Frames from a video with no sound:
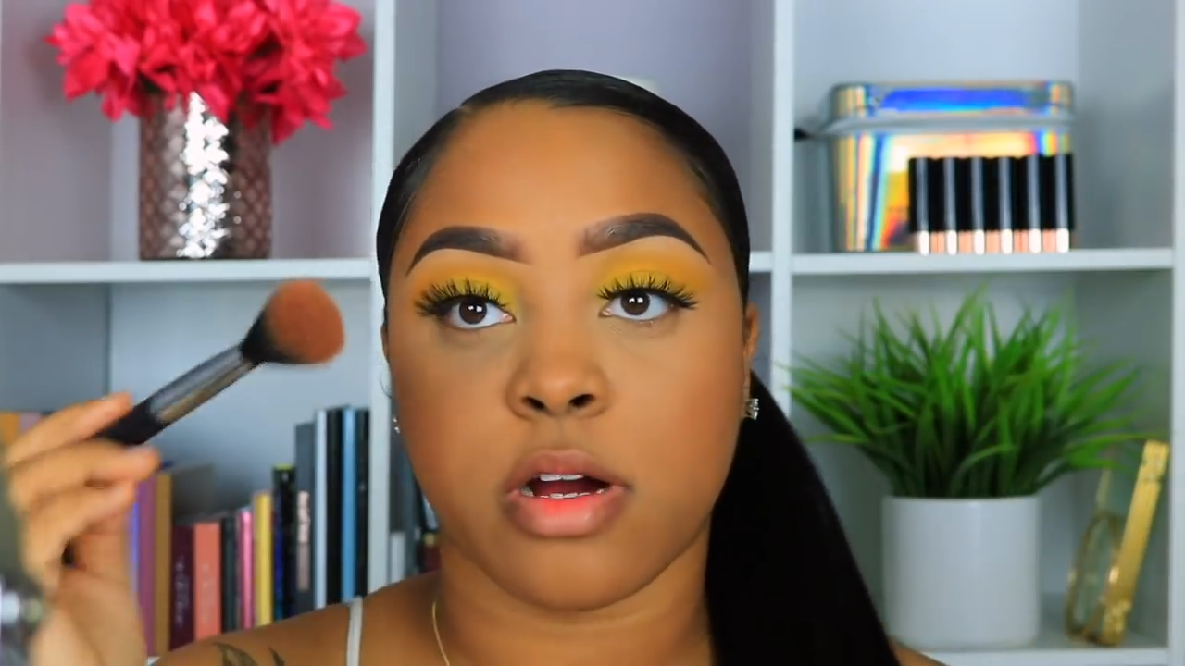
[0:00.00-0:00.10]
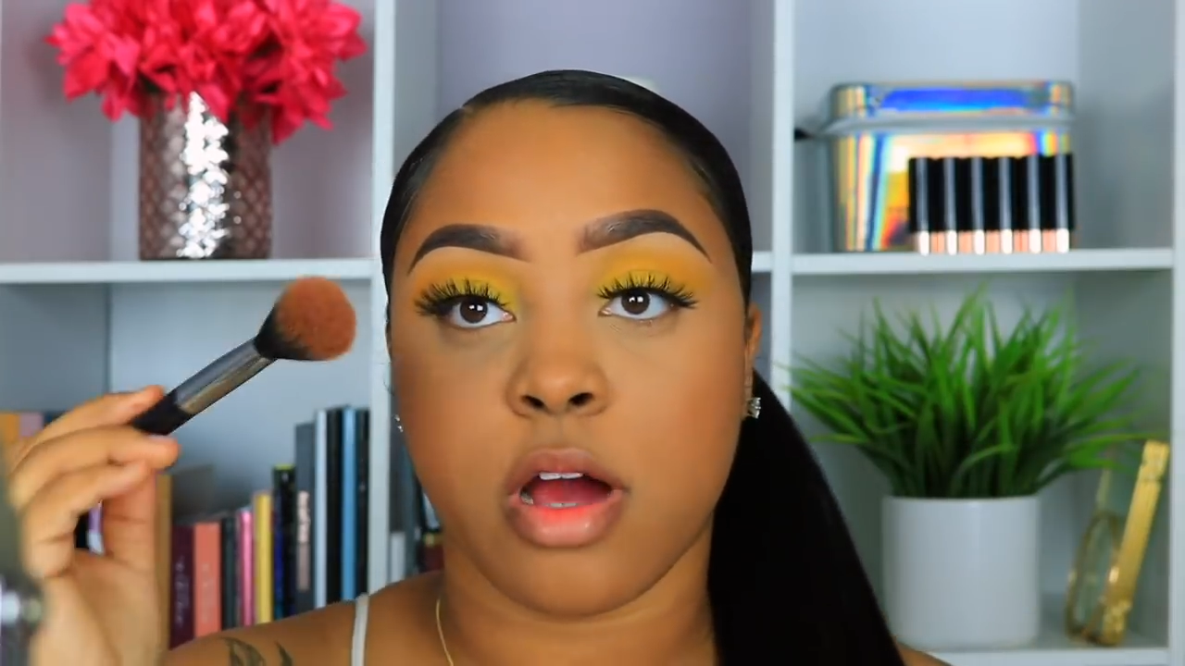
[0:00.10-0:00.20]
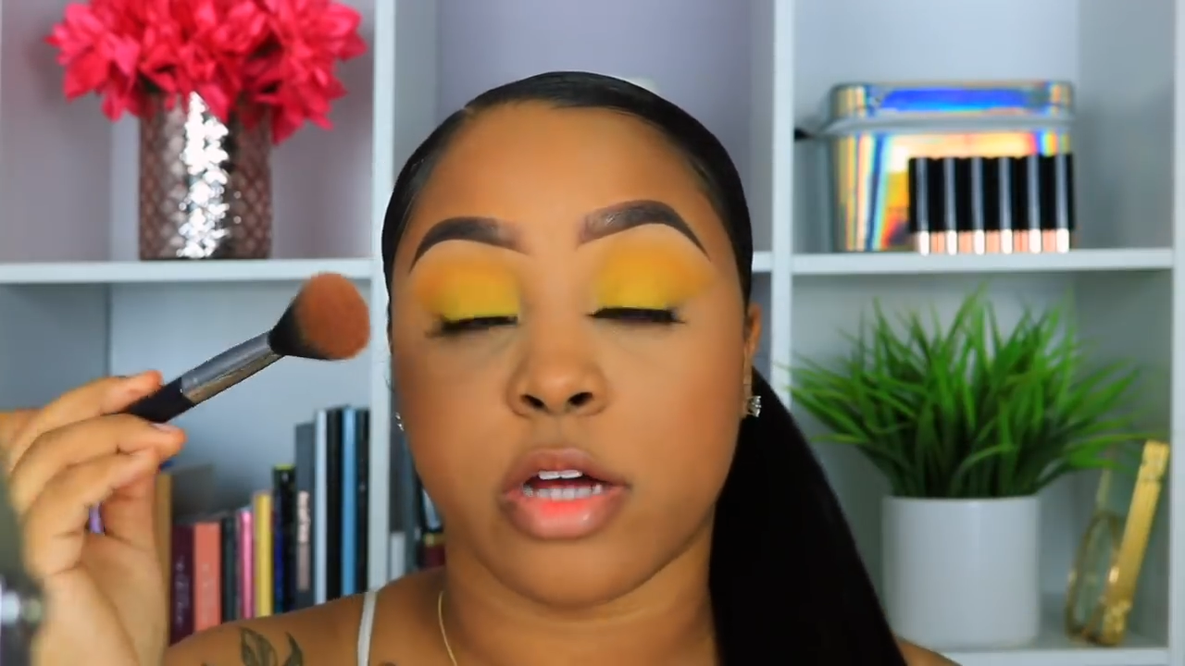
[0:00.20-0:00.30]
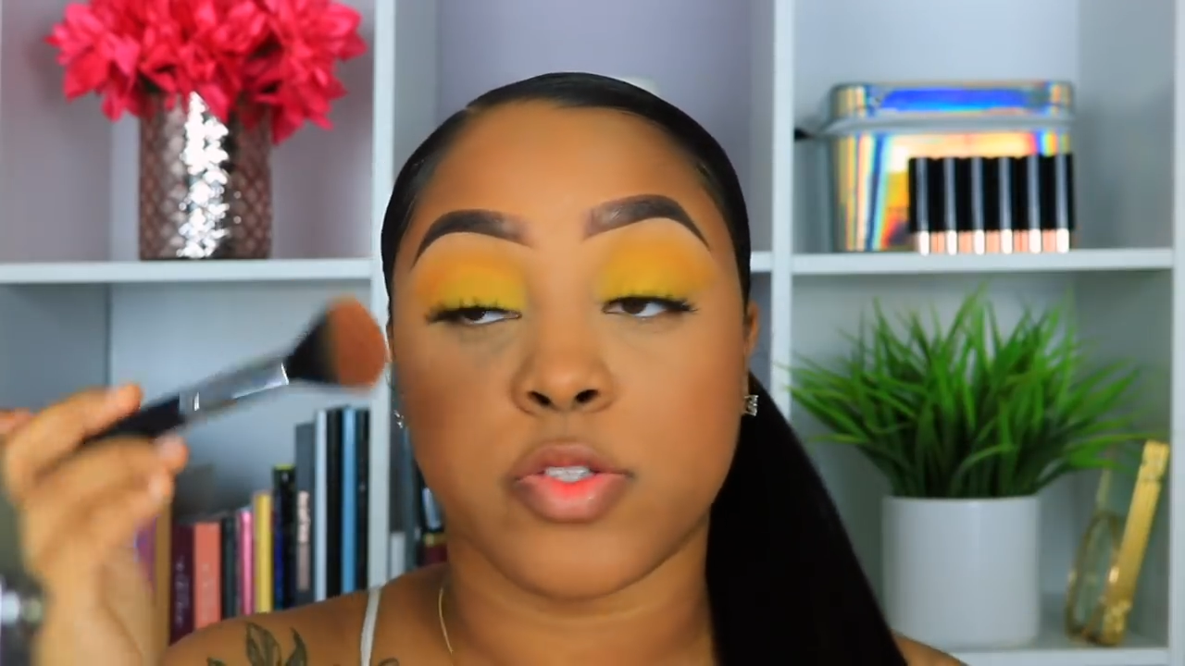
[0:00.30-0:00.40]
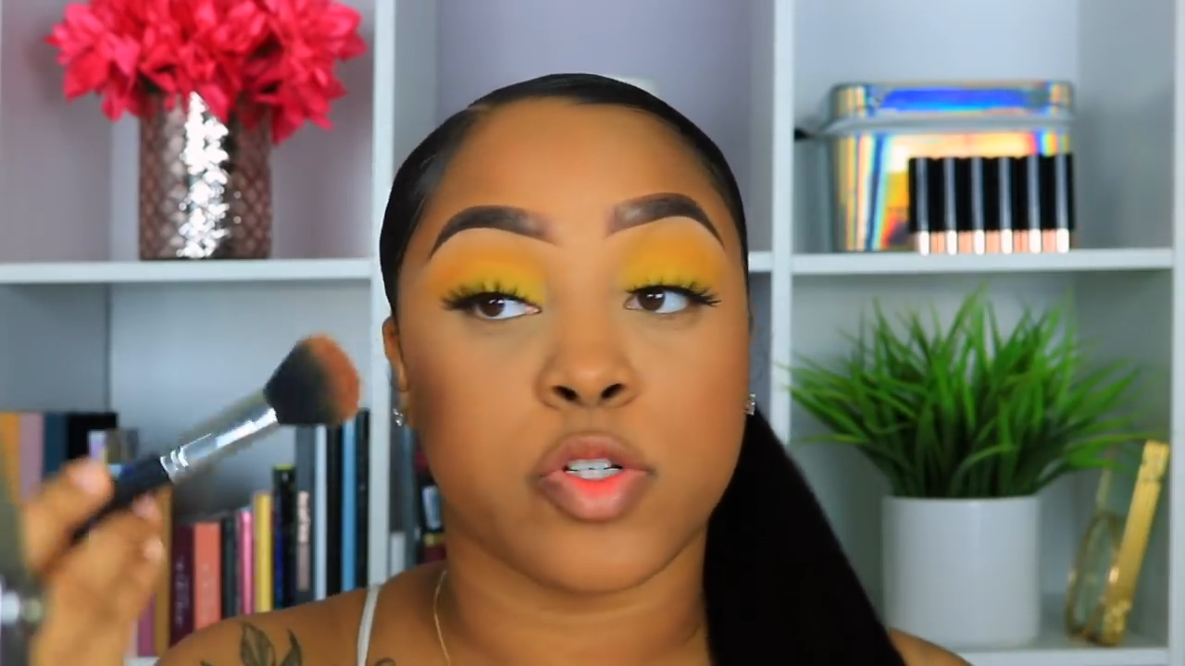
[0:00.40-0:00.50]

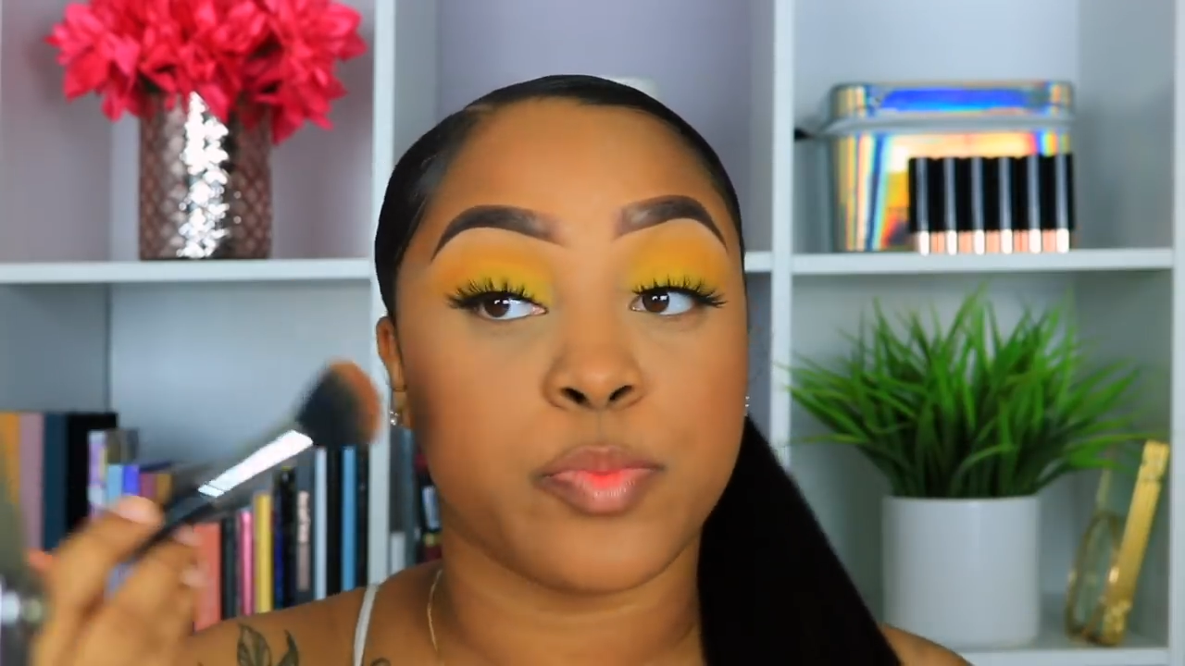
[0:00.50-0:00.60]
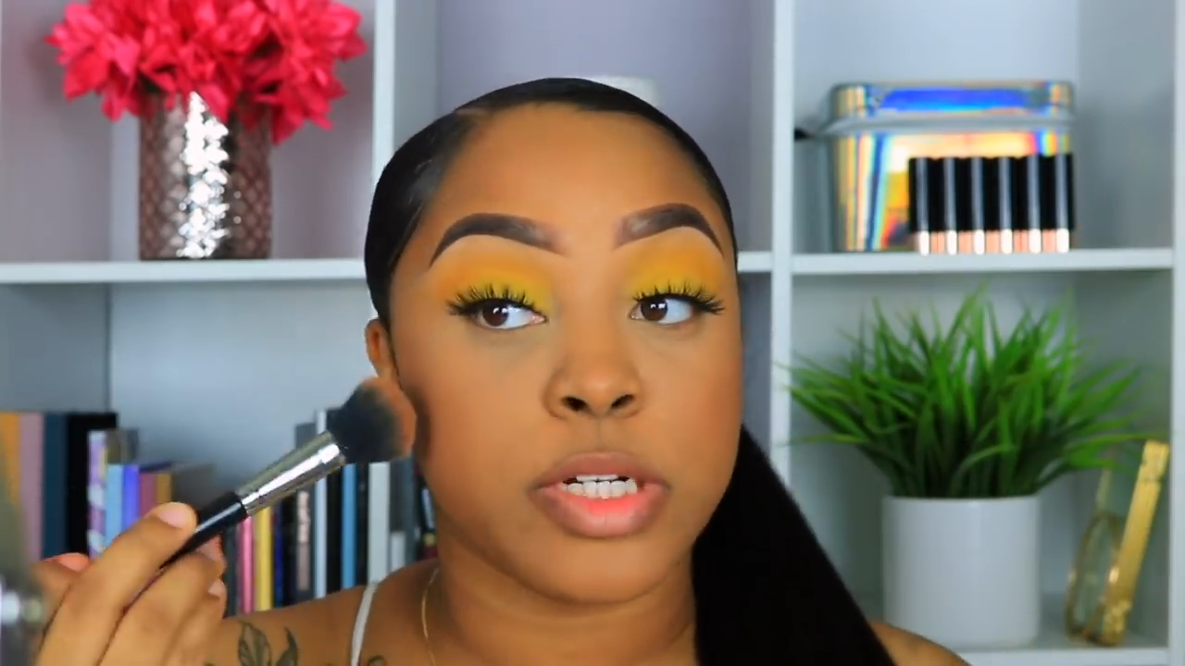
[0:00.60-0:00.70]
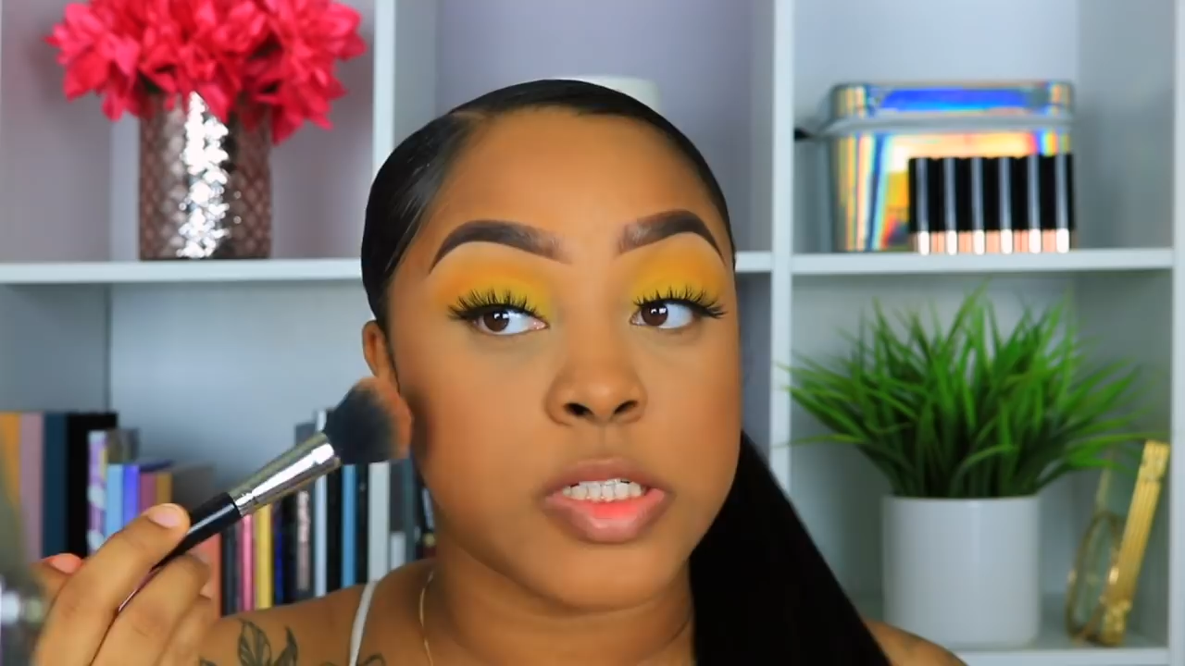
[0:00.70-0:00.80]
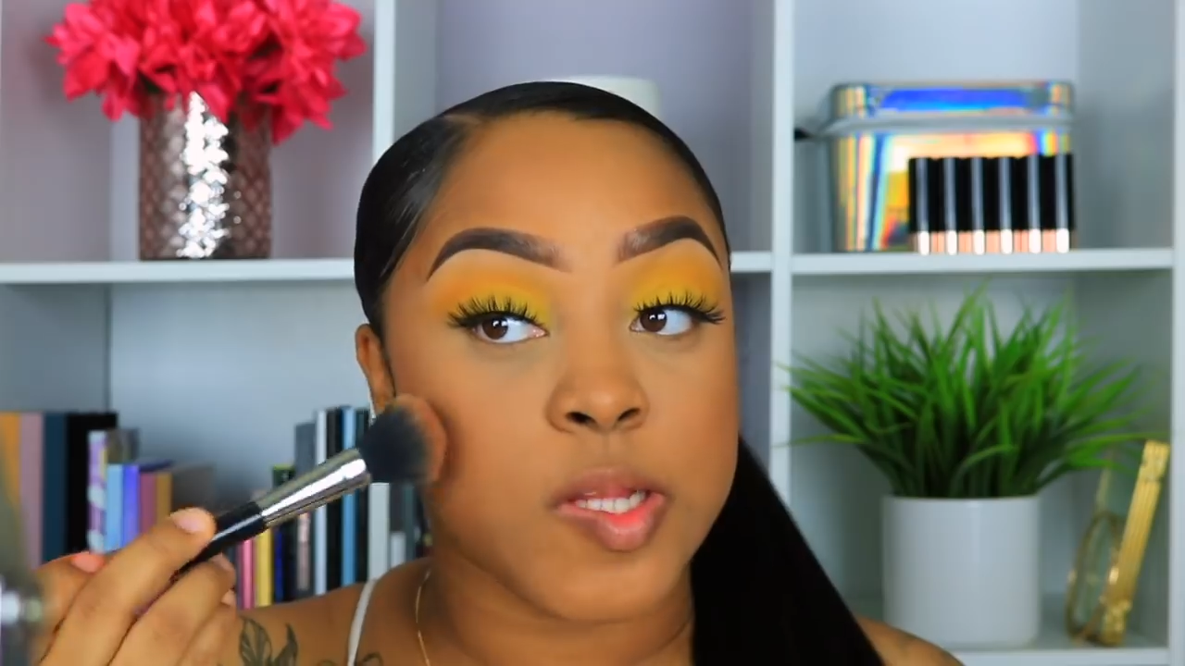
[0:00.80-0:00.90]
contour brush